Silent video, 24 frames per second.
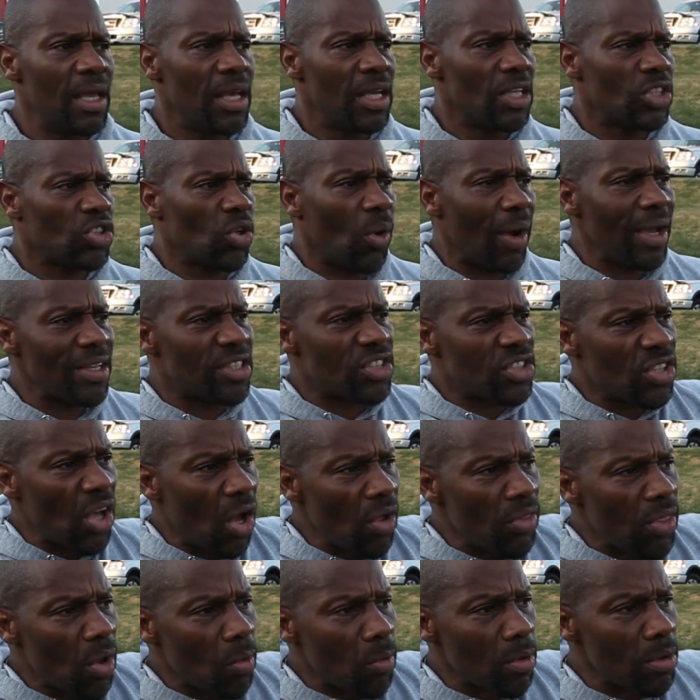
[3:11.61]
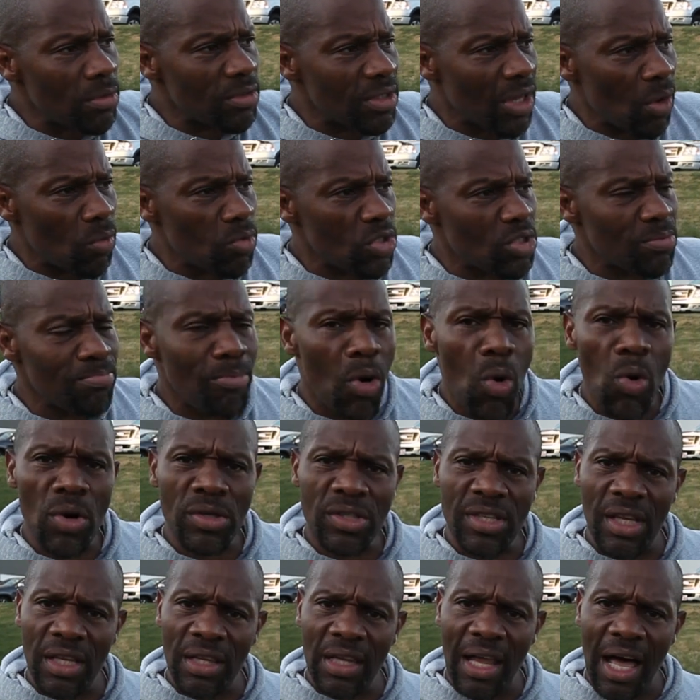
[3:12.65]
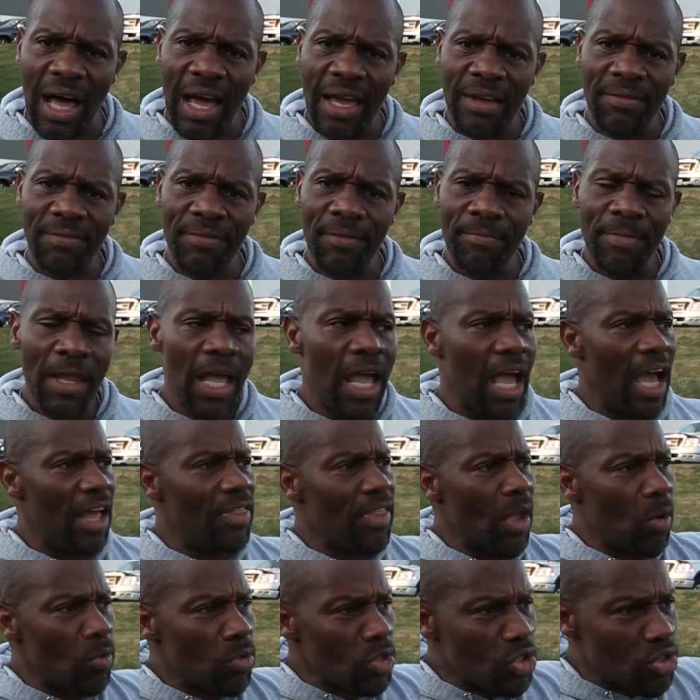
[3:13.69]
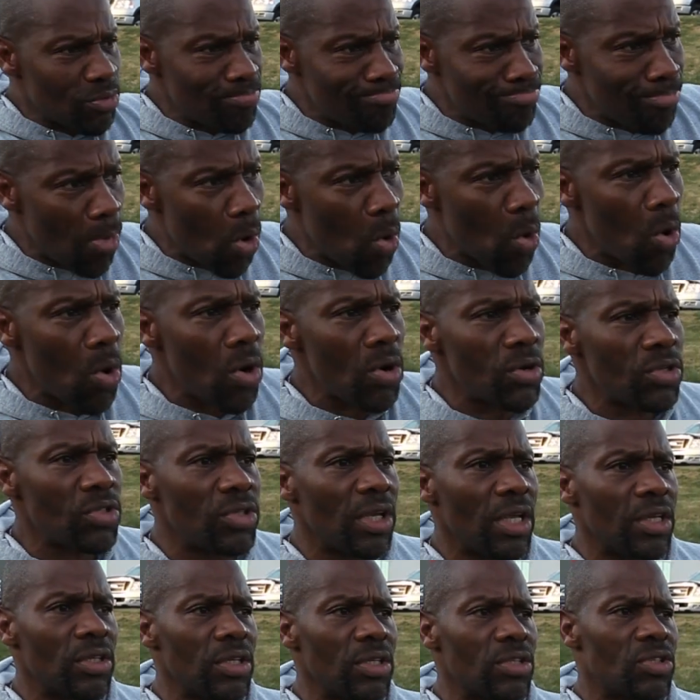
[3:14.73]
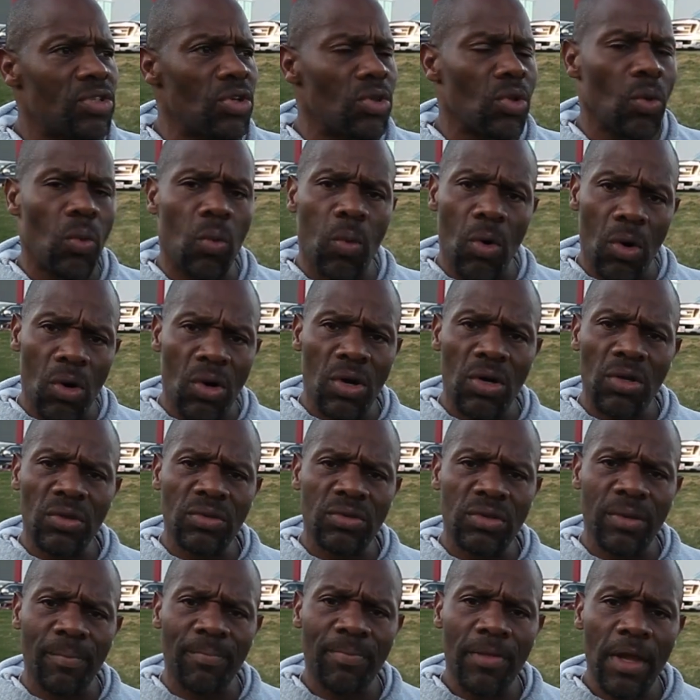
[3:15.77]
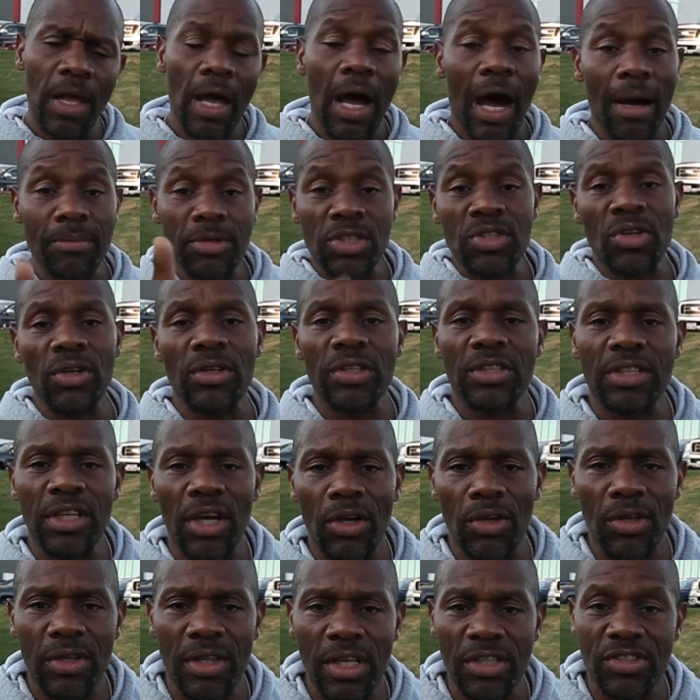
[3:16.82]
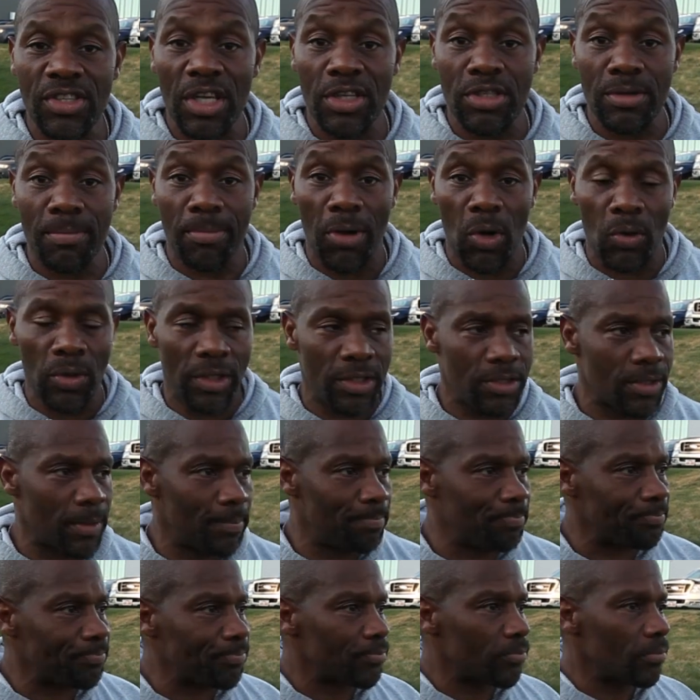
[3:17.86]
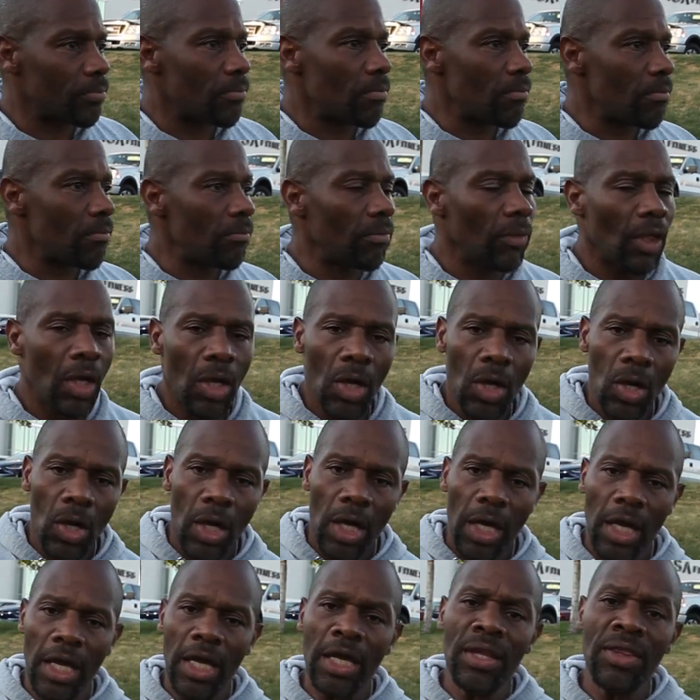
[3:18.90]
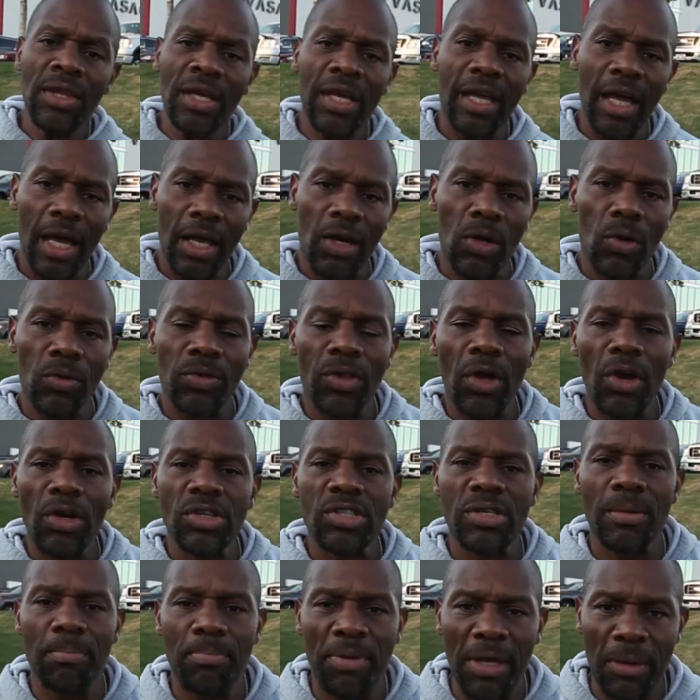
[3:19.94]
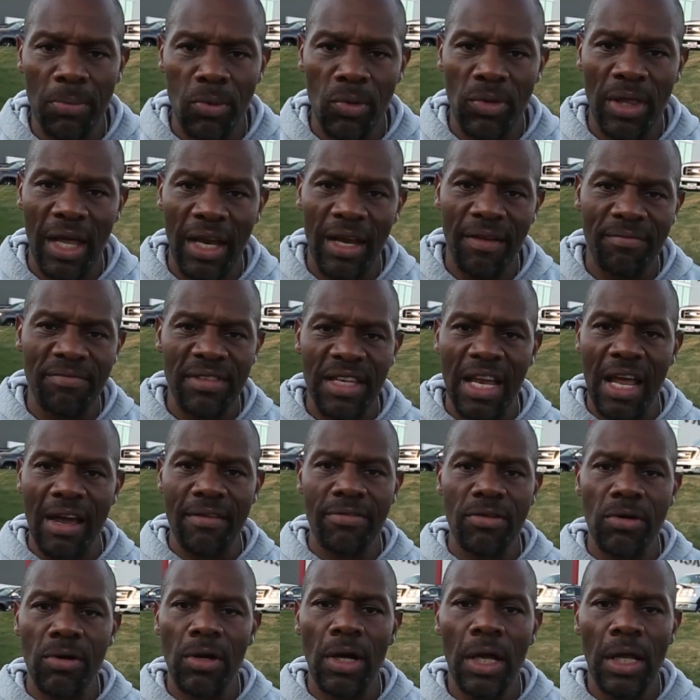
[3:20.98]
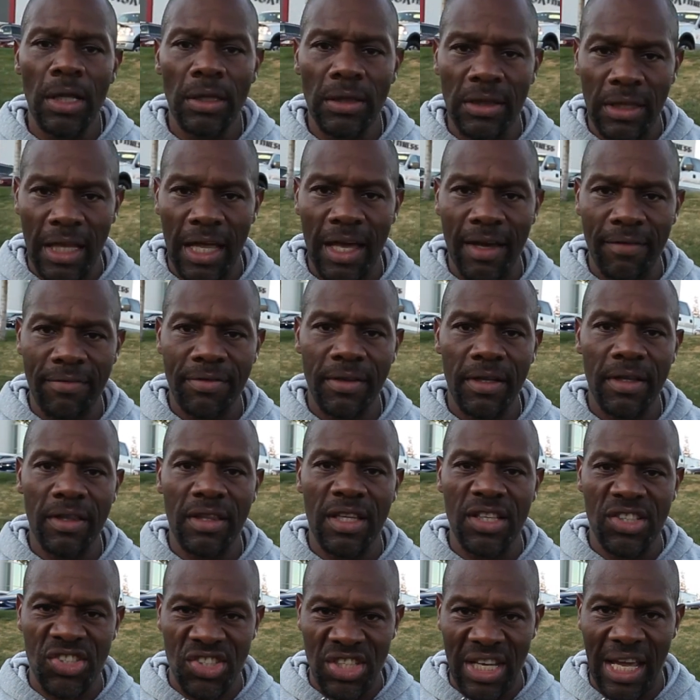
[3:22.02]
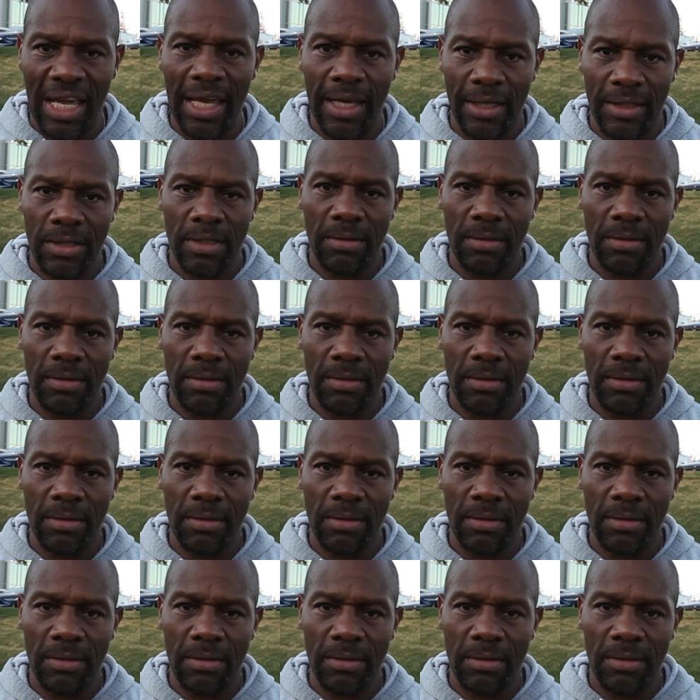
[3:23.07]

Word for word: So I saw there, were, there was more to life and there was more to the world. I'm just going to tell you this as a bonus. In the ghetto, there are some people that have never left the state.